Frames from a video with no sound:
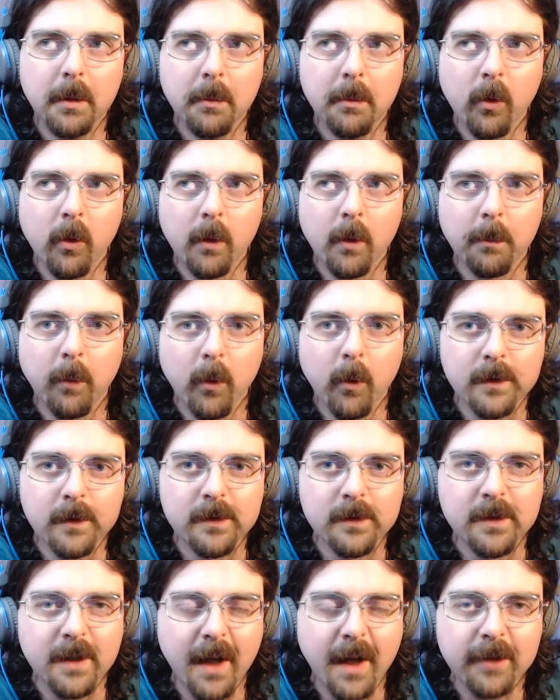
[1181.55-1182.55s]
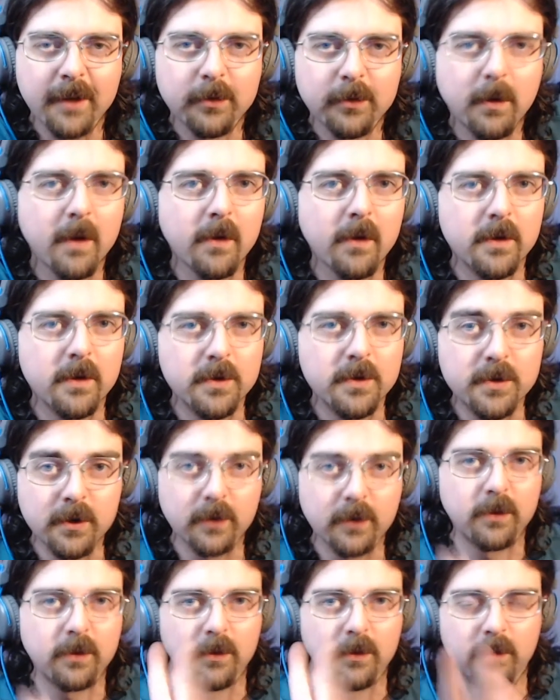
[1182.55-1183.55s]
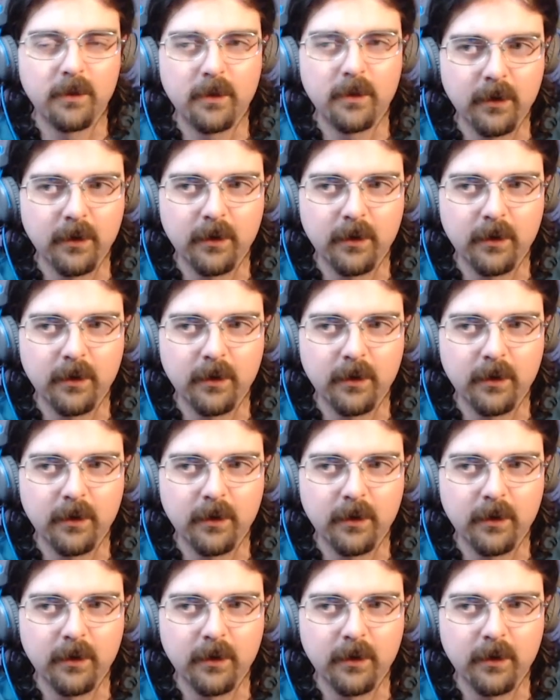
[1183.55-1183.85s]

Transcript: more important to you guys rather than just